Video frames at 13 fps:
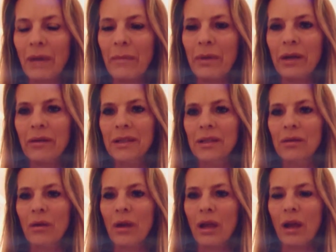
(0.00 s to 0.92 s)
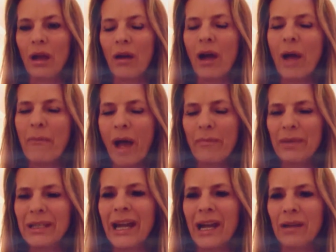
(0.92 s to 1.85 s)
And my periods are a bit
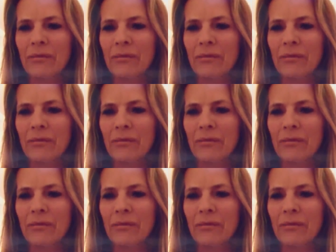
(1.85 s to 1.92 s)
up and